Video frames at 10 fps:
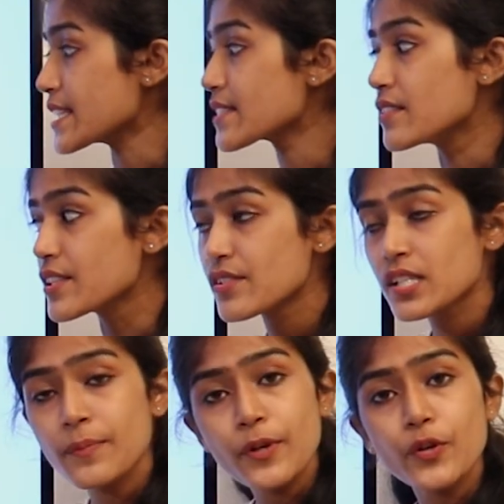is
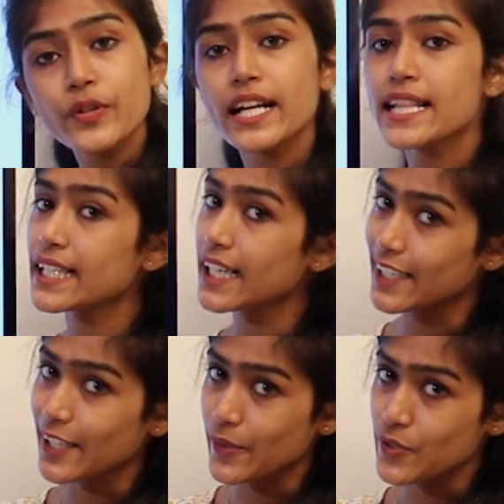distributed in the
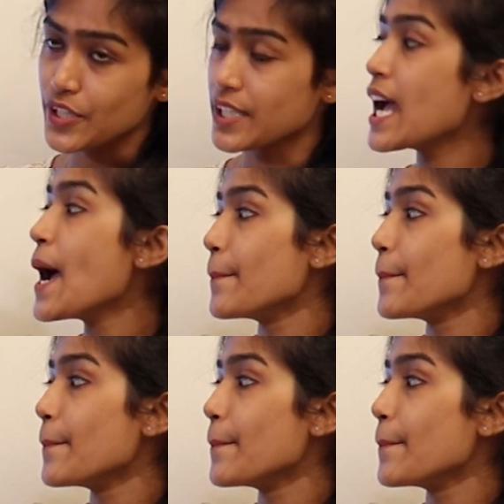conclusion,